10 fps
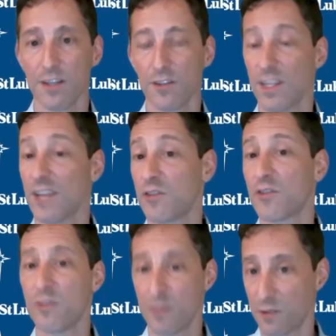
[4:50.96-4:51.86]
So
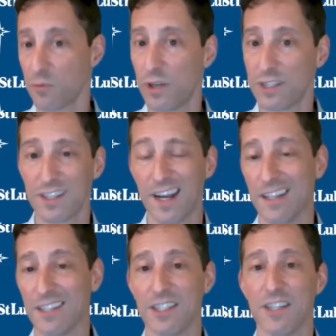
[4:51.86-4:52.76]
that's one
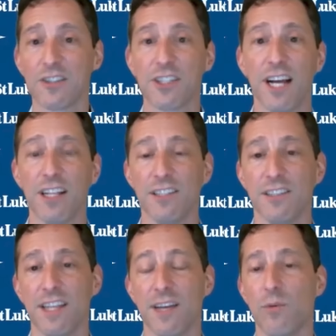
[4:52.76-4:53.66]
challenge. Another challenge
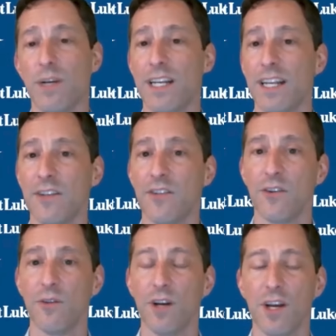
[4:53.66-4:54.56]
is that we need
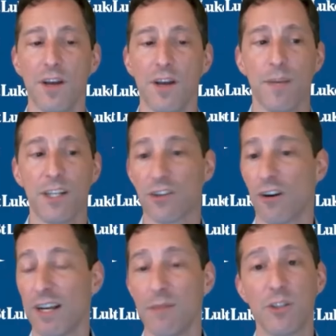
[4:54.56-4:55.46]
to make sure
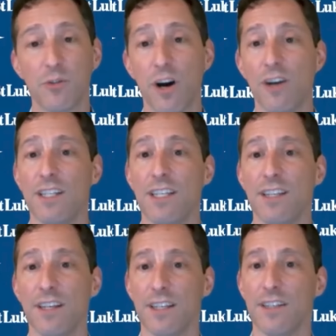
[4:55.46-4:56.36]
our image
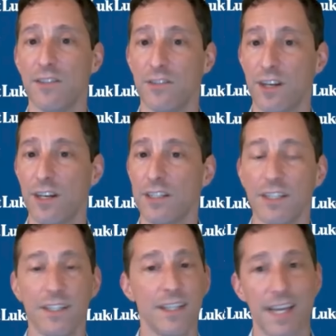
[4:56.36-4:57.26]
quality is at
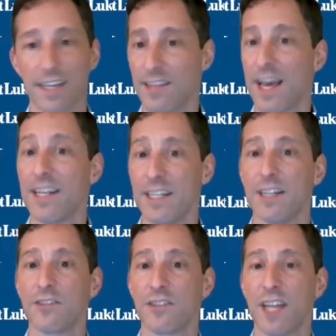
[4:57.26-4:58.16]

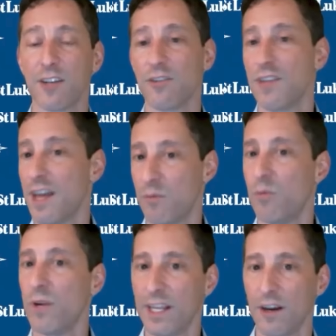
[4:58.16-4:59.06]
a standard that
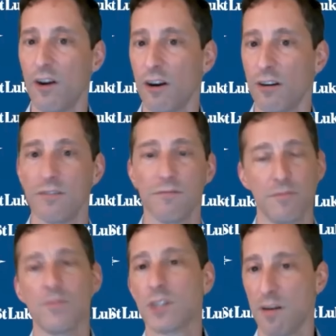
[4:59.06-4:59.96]
we are
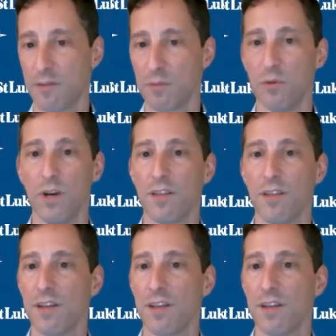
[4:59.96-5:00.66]
comfortable with.